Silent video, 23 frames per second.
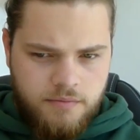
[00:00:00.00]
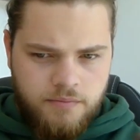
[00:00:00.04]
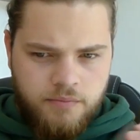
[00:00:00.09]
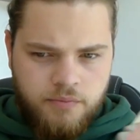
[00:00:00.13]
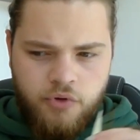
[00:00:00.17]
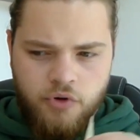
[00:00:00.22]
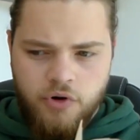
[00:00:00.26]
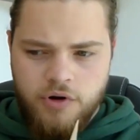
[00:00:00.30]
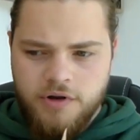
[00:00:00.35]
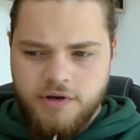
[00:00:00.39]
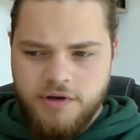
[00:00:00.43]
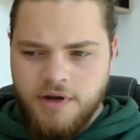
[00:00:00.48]

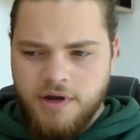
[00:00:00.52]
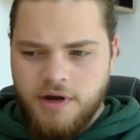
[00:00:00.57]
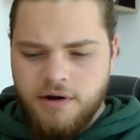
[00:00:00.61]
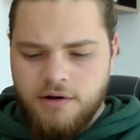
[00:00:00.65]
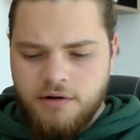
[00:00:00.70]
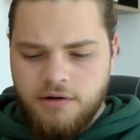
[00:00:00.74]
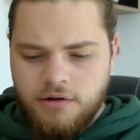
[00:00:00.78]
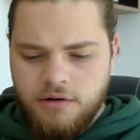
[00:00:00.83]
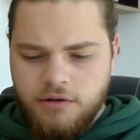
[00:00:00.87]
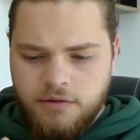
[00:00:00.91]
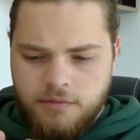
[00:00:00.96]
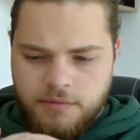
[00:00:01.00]
pull it down
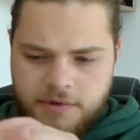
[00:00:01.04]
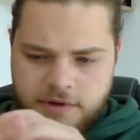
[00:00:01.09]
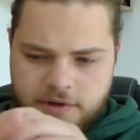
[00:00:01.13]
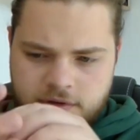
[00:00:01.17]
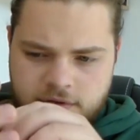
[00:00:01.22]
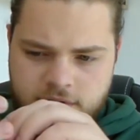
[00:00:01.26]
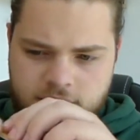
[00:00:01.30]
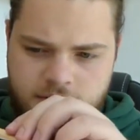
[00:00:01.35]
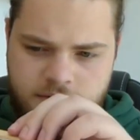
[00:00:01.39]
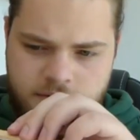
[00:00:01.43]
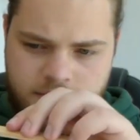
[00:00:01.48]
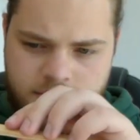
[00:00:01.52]
a little
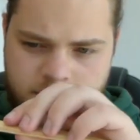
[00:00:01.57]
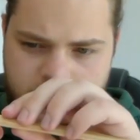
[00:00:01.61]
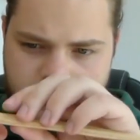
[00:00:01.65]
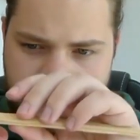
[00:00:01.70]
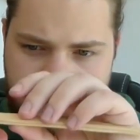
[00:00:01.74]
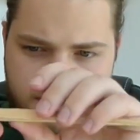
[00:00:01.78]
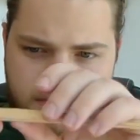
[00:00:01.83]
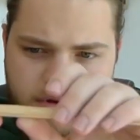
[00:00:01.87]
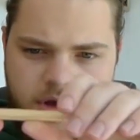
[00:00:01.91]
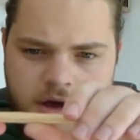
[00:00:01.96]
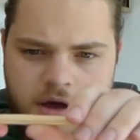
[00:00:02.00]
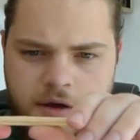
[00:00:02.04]
bit,
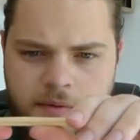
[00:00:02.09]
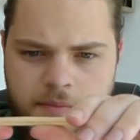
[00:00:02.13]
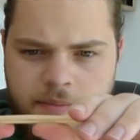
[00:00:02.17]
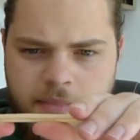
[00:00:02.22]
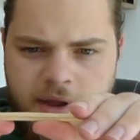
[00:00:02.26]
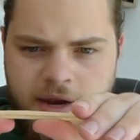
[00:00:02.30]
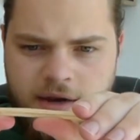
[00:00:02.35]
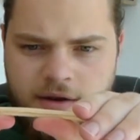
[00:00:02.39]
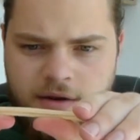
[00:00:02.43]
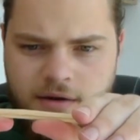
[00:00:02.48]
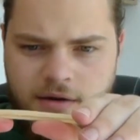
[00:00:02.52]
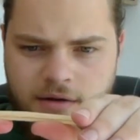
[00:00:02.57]

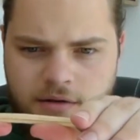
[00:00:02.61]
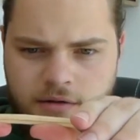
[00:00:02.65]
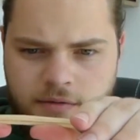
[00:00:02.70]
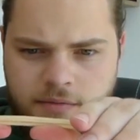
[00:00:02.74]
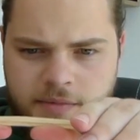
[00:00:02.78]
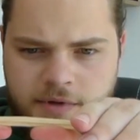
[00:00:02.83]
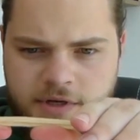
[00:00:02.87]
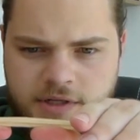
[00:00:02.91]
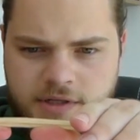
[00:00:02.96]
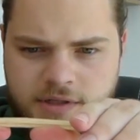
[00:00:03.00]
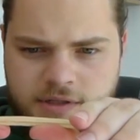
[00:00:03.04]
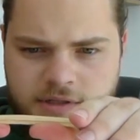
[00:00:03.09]
bend it a little
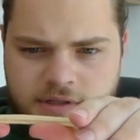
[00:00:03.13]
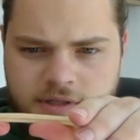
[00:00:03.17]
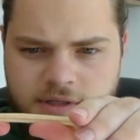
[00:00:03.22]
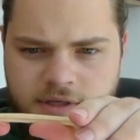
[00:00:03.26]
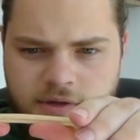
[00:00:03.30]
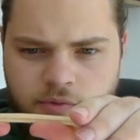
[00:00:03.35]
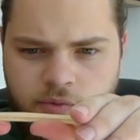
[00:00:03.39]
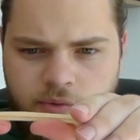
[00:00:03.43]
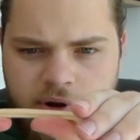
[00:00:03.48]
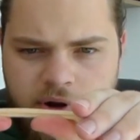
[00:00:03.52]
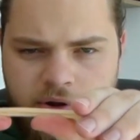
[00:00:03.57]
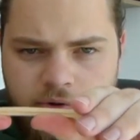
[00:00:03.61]
bit, and see
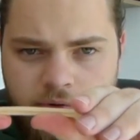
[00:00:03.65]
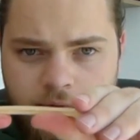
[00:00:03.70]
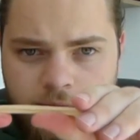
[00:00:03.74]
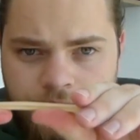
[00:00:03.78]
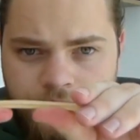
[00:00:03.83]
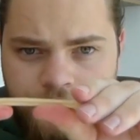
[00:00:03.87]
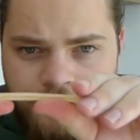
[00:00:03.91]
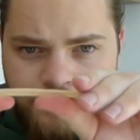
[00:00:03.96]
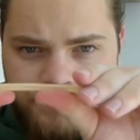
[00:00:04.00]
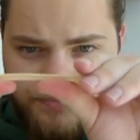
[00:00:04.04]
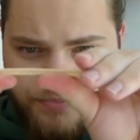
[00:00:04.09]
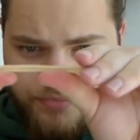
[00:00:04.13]

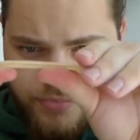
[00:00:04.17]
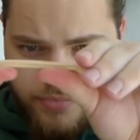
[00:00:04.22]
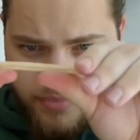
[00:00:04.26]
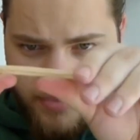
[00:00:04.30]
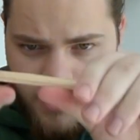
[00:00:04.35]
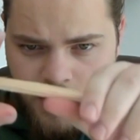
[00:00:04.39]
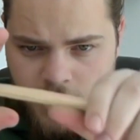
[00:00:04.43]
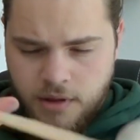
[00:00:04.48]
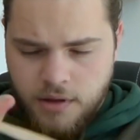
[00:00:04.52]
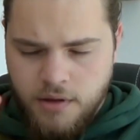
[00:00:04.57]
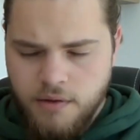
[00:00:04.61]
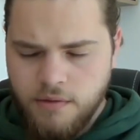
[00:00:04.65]
where
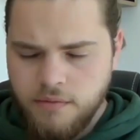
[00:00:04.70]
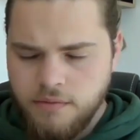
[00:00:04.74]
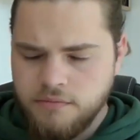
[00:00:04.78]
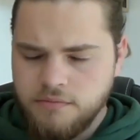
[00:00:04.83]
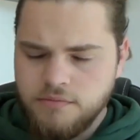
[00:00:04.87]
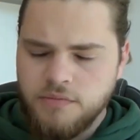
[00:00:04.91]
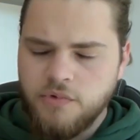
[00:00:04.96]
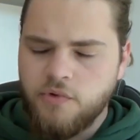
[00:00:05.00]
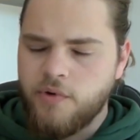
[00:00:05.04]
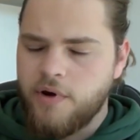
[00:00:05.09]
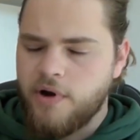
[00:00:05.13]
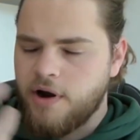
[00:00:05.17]

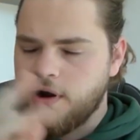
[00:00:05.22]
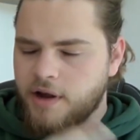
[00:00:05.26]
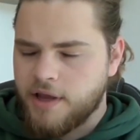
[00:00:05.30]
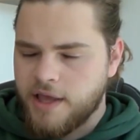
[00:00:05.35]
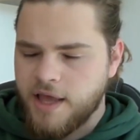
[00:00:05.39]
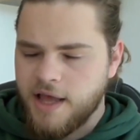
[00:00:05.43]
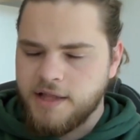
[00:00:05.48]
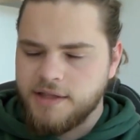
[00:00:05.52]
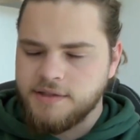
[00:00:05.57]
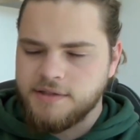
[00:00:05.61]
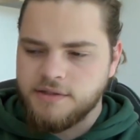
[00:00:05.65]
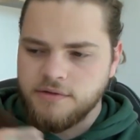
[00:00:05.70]
I
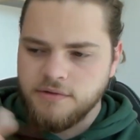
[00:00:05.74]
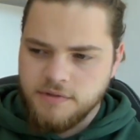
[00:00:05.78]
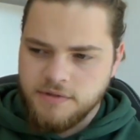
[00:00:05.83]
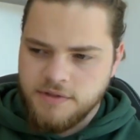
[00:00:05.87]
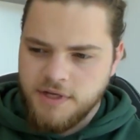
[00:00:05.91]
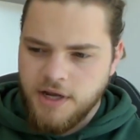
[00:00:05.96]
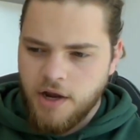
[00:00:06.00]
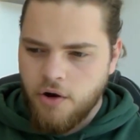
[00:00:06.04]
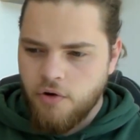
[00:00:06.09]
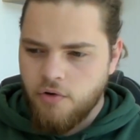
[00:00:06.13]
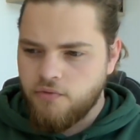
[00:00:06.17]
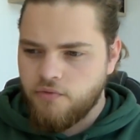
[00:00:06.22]
can still
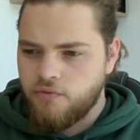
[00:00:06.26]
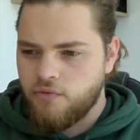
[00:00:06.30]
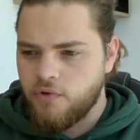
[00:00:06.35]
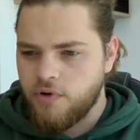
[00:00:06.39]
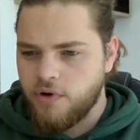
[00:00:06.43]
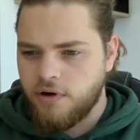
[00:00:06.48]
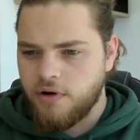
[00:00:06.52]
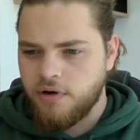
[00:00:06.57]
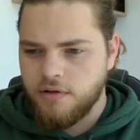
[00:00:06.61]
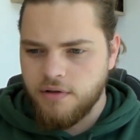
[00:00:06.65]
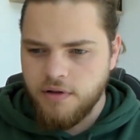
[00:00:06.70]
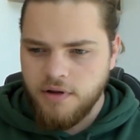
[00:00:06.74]
take off
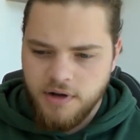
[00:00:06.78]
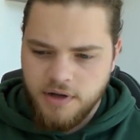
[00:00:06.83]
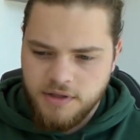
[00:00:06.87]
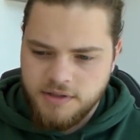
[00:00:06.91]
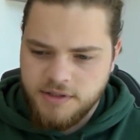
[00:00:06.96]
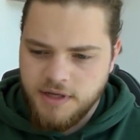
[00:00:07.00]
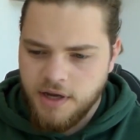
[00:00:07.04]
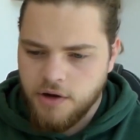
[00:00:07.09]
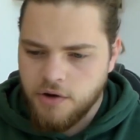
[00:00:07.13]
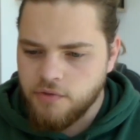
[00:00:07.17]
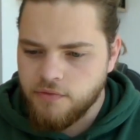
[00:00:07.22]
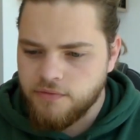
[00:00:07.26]
wood, and then I
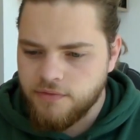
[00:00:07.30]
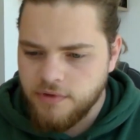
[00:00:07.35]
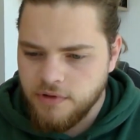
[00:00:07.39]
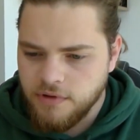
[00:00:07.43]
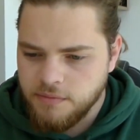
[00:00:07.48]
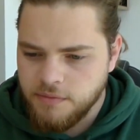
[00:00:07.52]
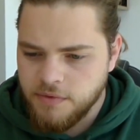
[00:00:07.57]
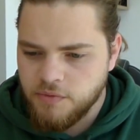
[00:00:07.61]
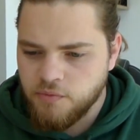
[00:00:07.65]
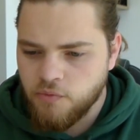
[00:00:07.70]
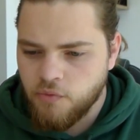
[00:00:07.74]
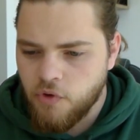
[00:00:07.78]
take off a little
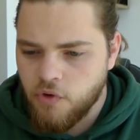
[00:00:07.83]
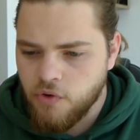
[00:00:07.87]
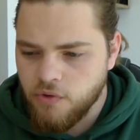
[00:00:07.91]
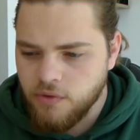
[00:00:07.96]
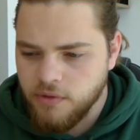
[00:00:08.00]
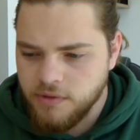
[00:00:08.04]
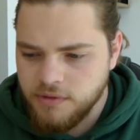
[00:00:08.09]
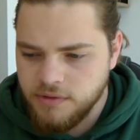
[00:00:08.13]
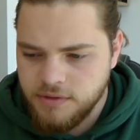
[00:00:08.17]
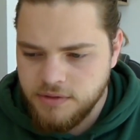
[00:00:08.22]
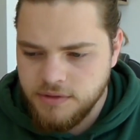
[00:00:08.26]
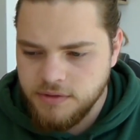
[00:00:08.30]
bit more
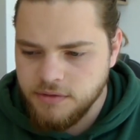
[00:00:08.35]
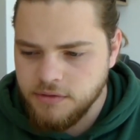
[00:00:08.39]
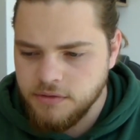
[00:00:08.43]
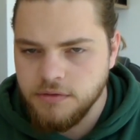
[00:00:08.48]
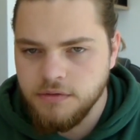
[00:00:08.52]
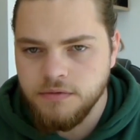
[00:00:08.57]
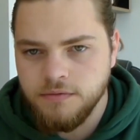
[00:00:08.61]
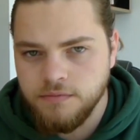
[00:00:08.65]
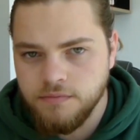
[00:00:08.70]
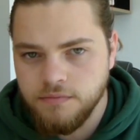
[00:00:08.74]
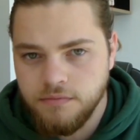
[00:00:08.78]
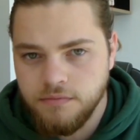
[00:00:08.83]
until